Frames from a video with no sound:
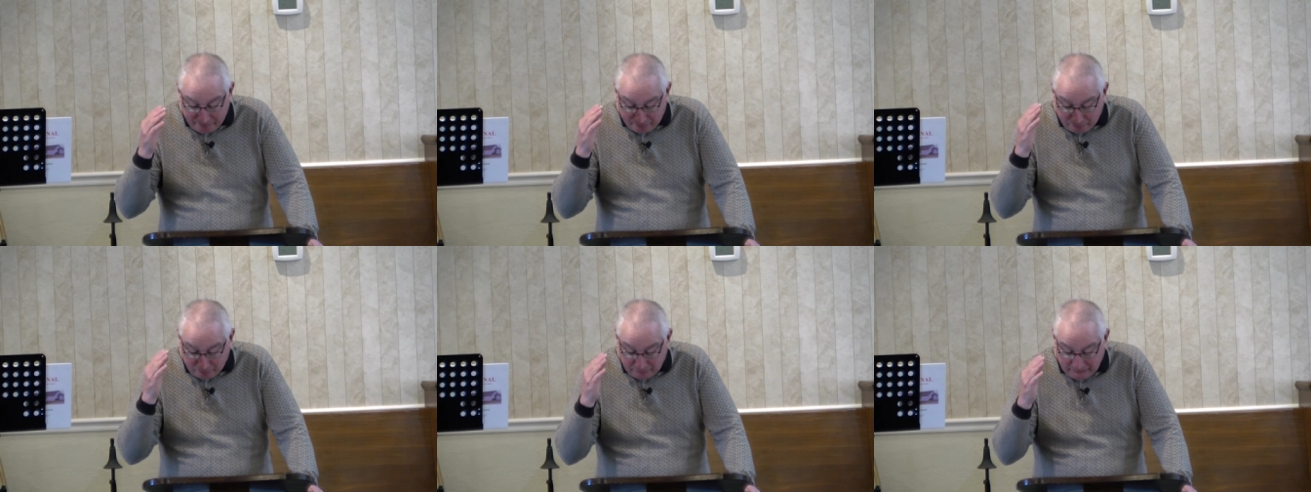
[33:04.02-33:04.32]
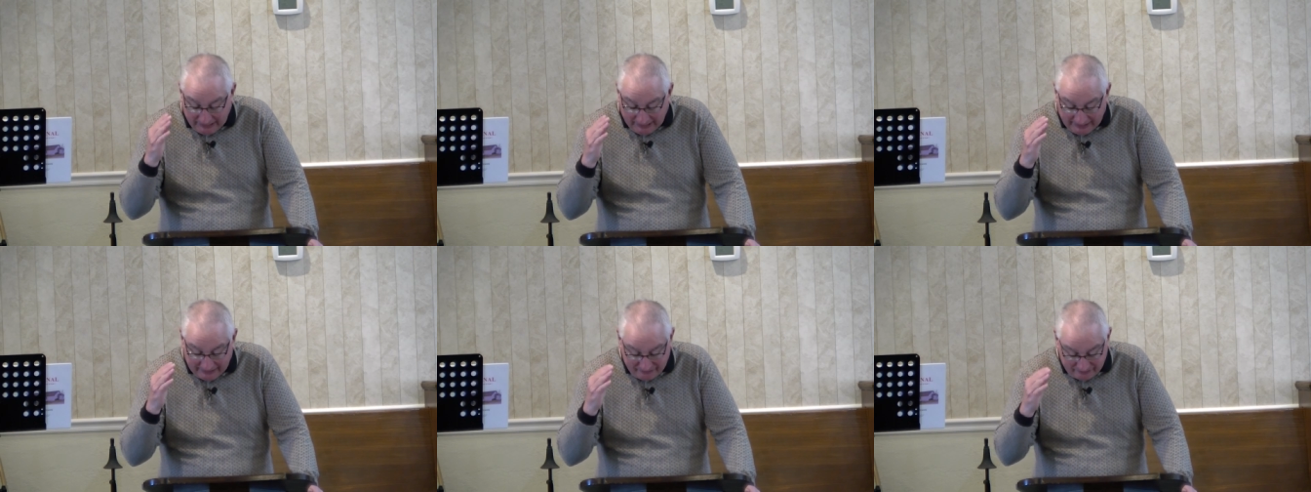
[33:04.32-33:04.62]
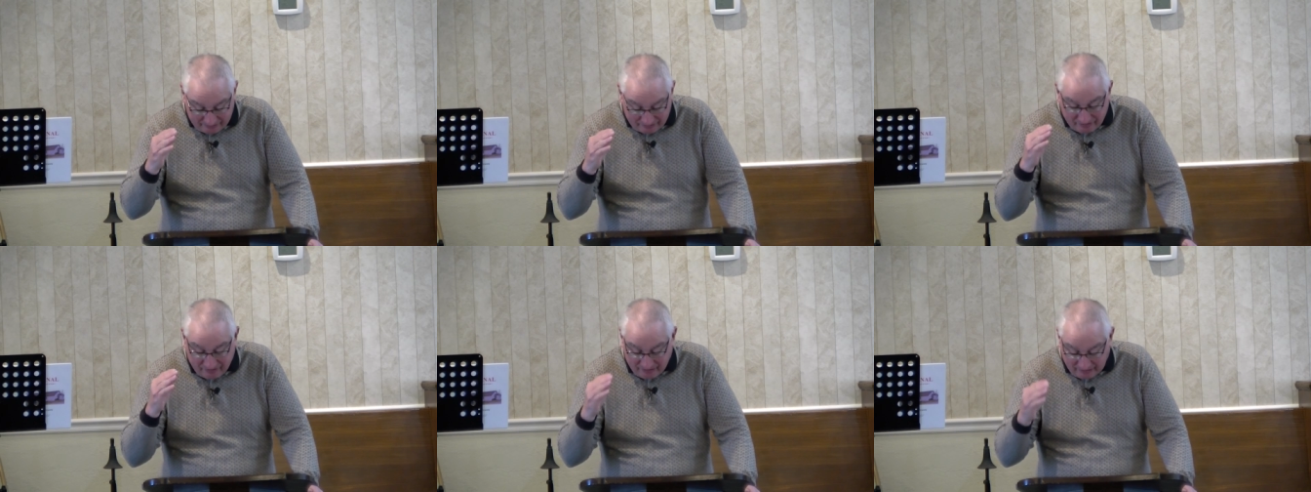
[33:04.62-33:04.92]

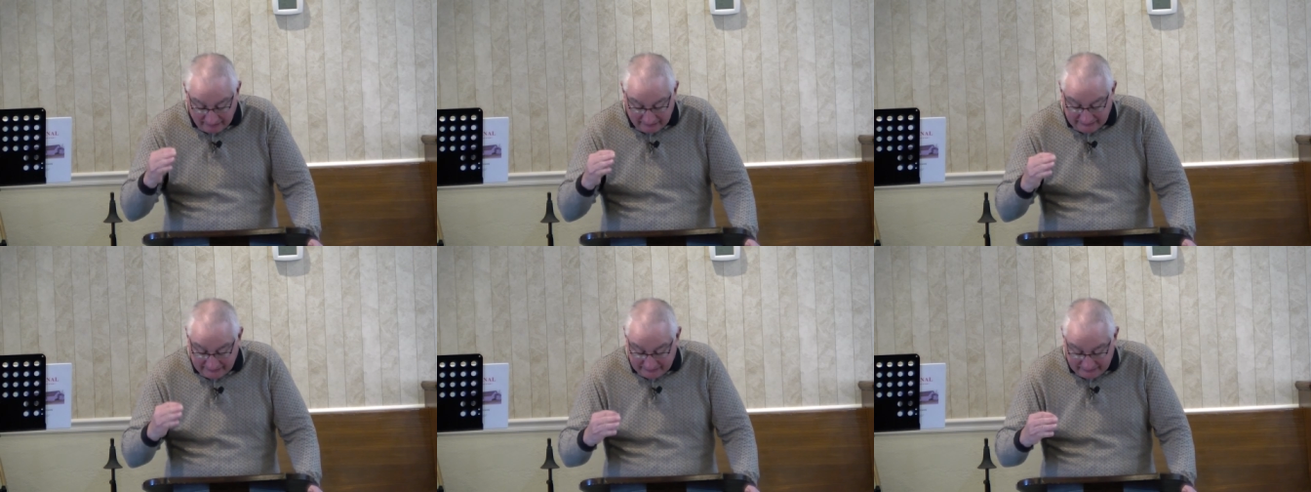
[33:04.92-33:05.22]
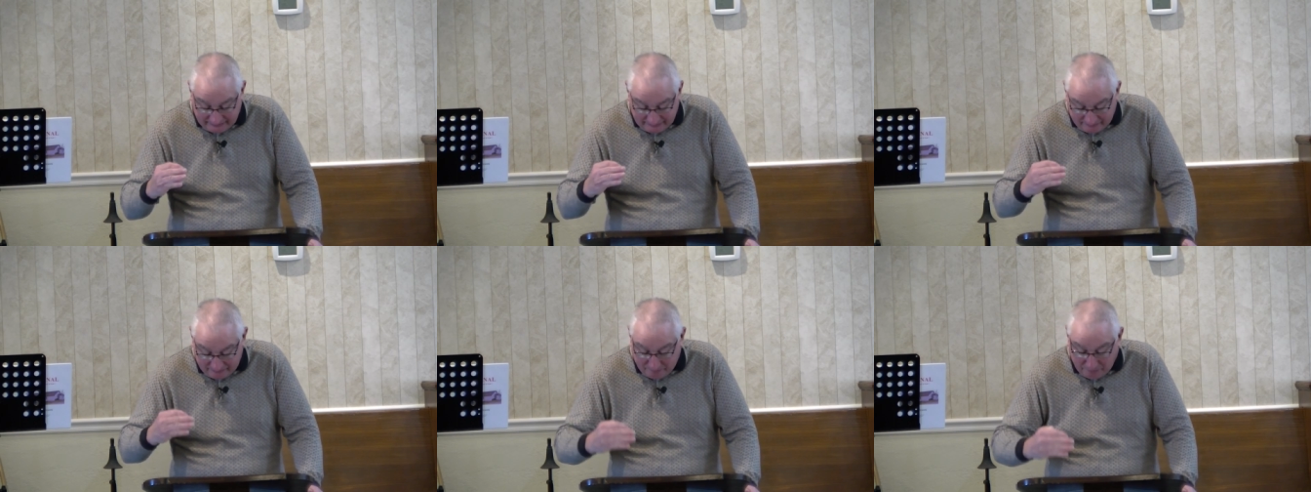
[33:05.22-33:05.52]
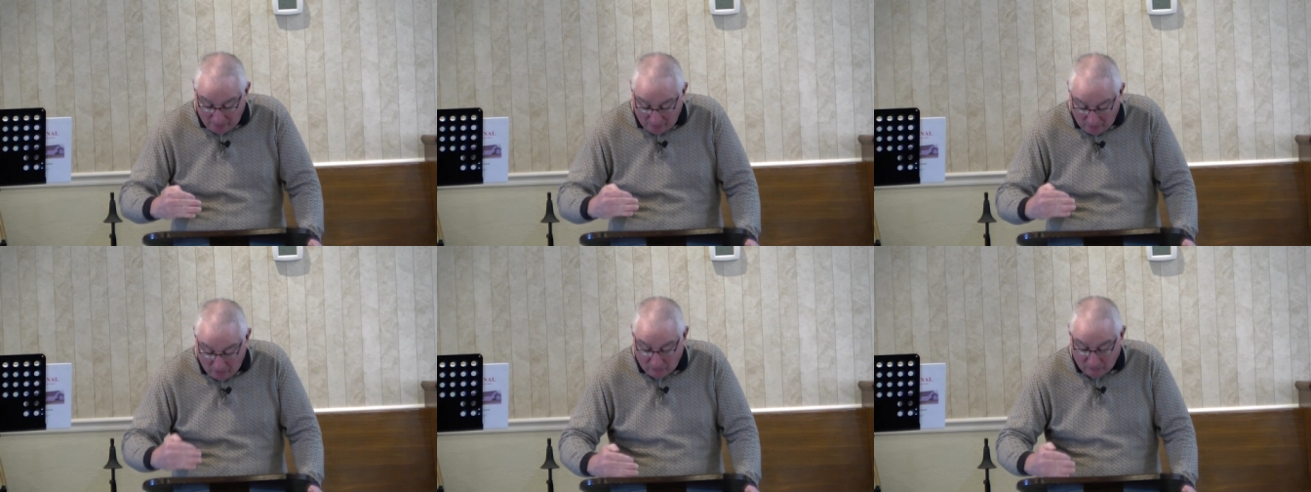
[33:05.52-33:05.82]
that's like
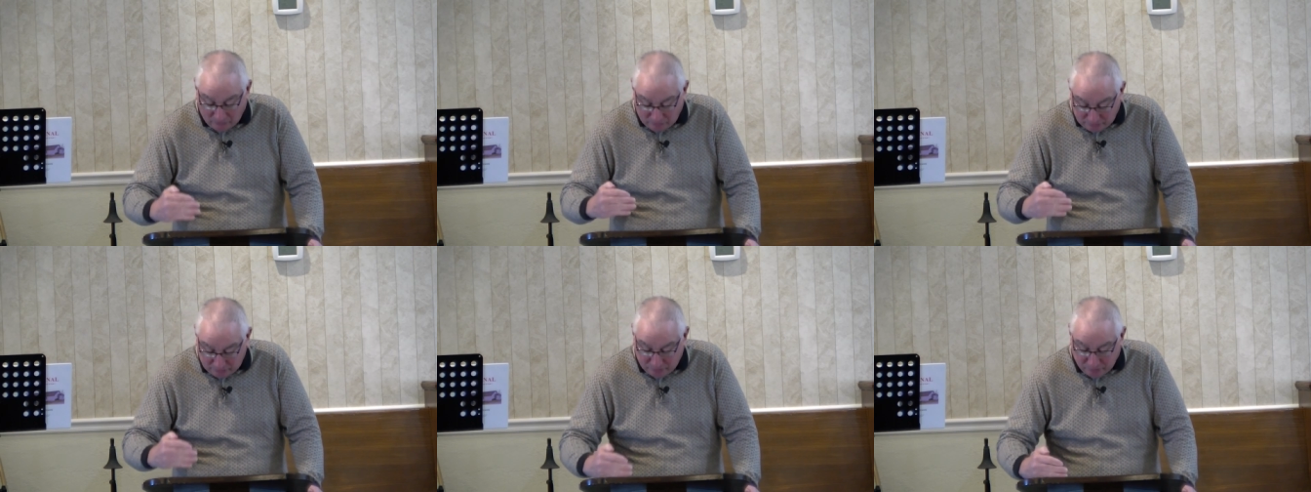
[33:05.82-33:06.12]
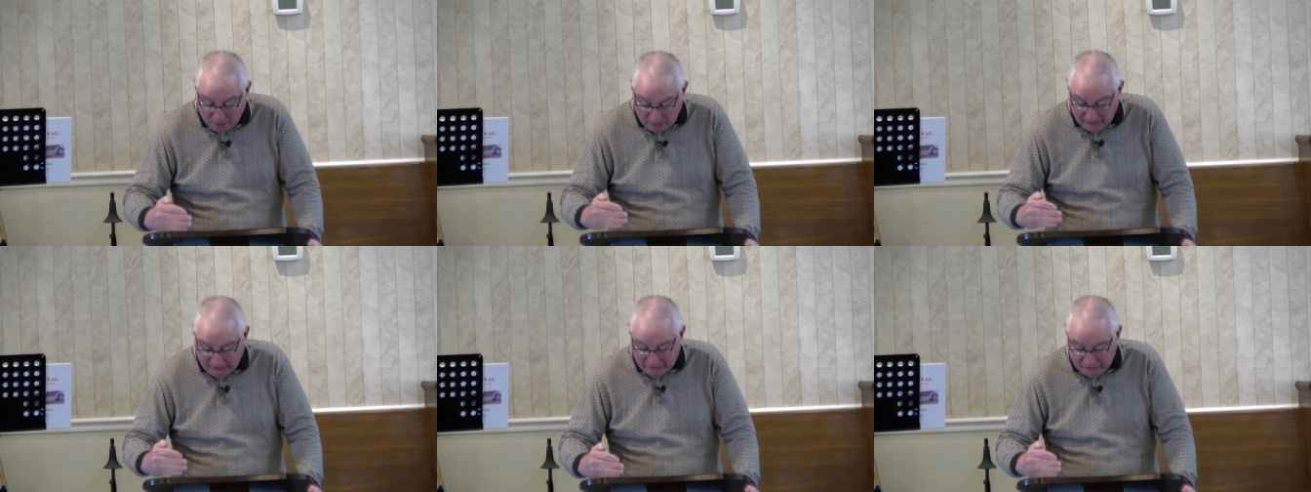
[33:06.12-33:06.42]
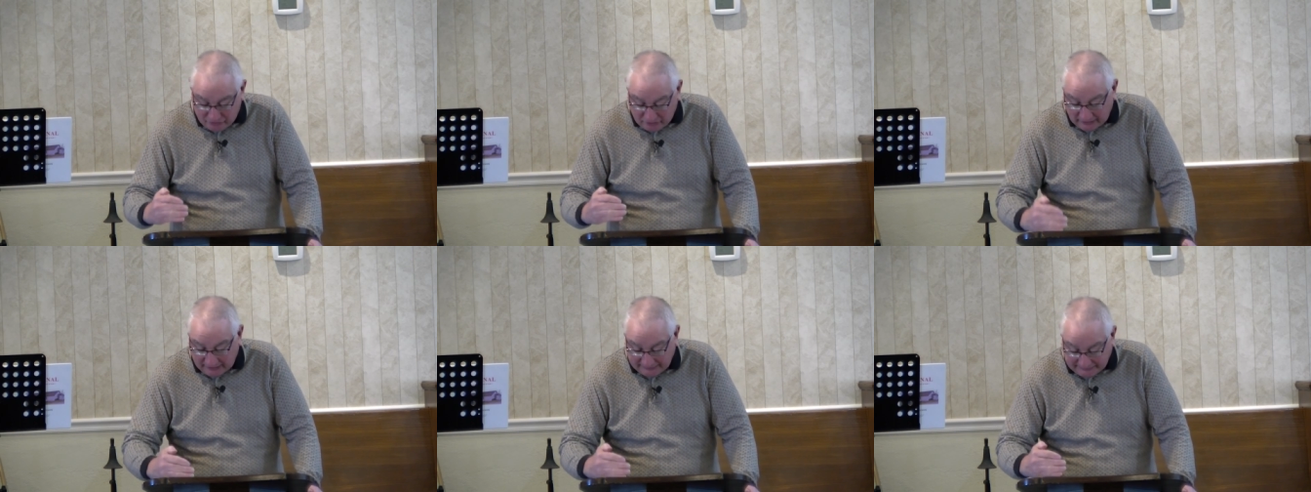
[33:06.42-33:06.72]
Paul
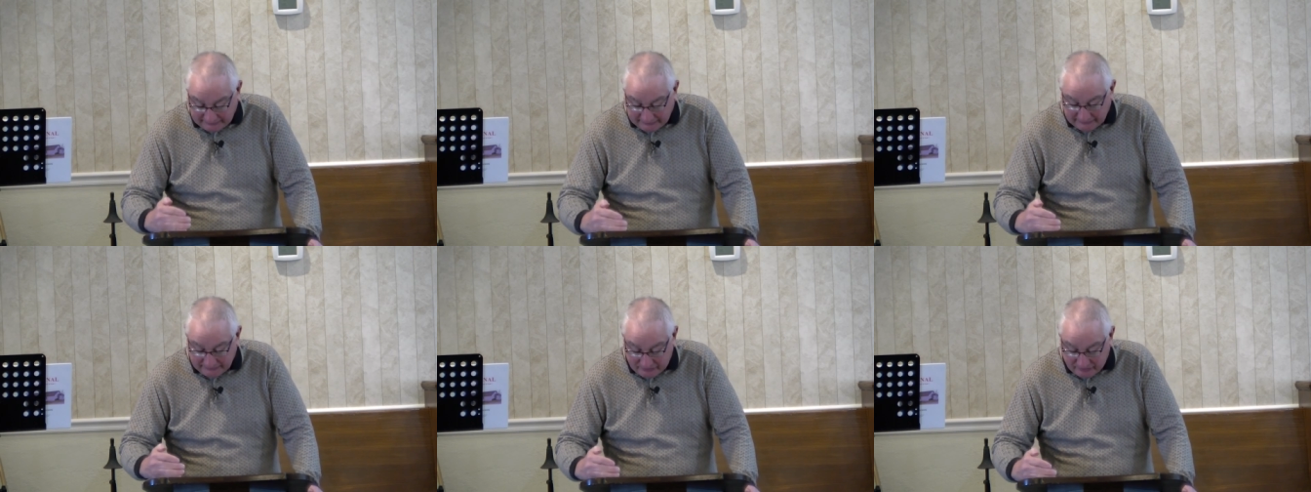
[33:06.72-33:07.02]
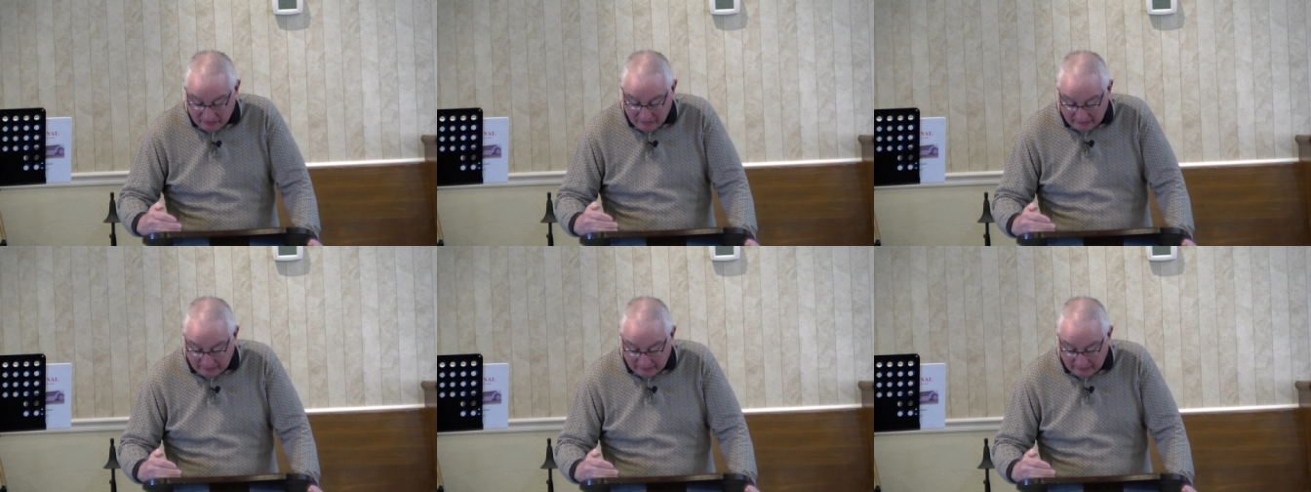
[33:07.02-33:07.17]
was, like the,